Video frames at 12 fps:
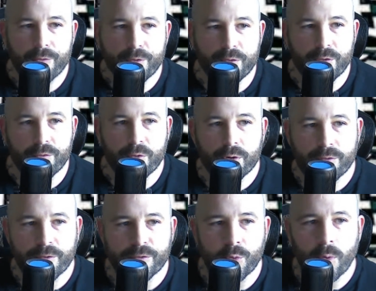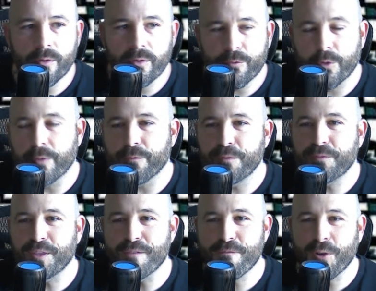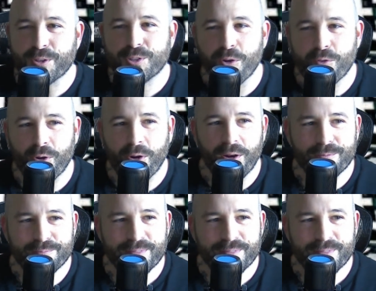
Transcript: 51st overall,